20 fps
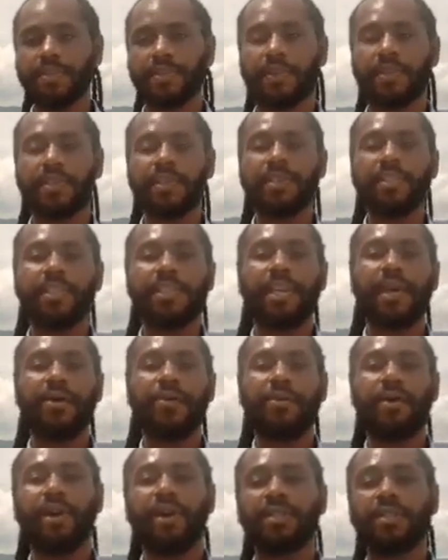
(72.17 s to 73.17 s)
for things that I
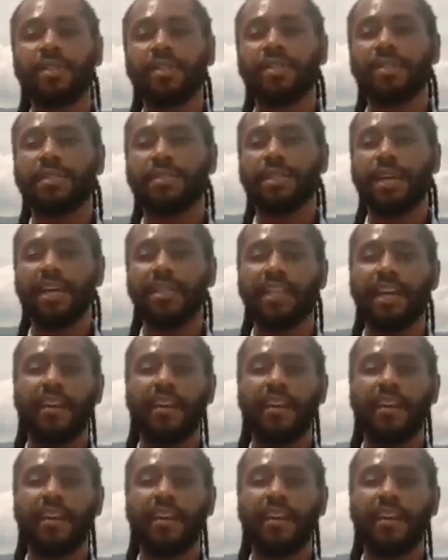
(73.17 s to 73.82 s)
wanted to start.